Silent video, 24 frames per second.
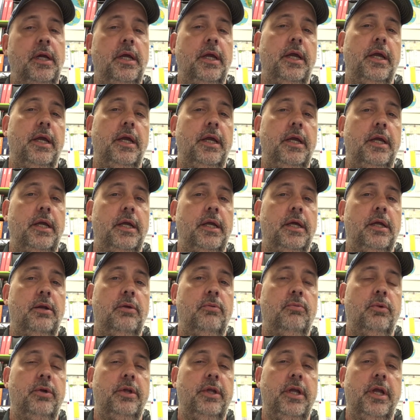
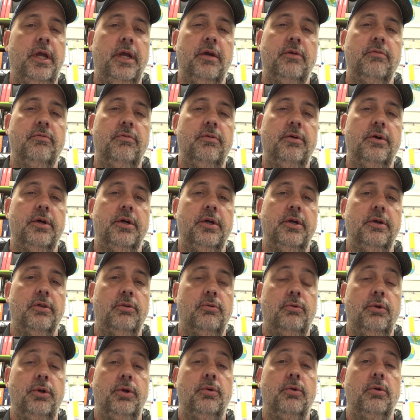And we have
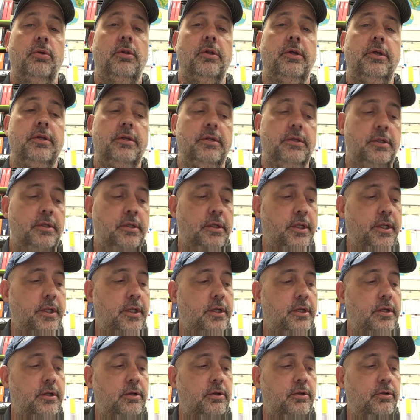Hillary Clinton
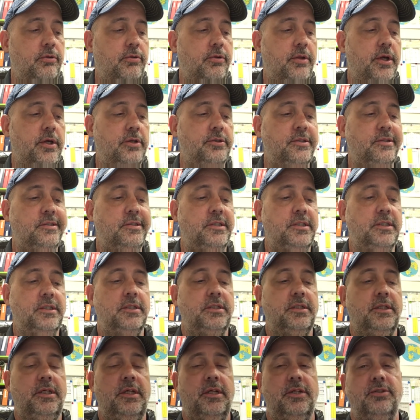in
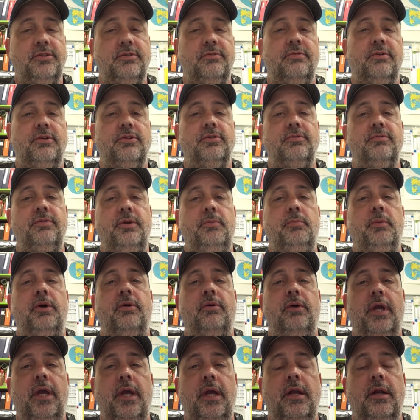2016 as the first female
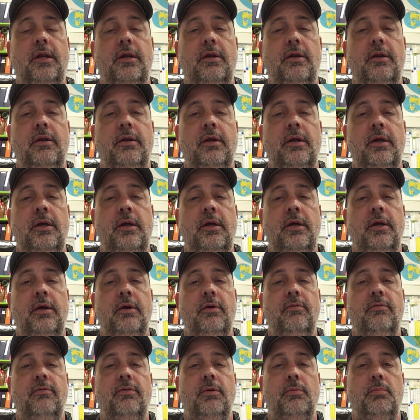candidate
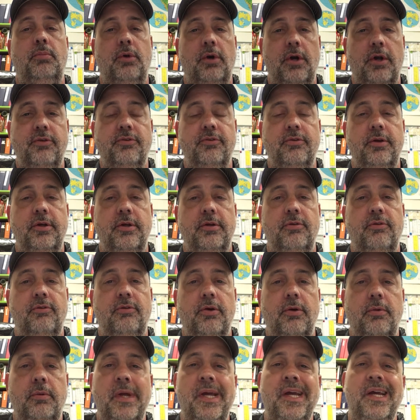for president.
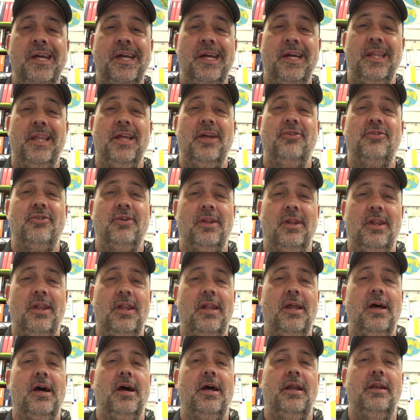So there's a
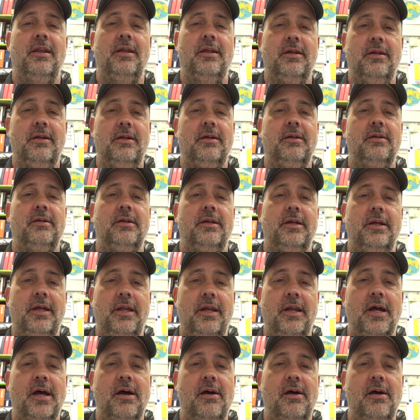lot in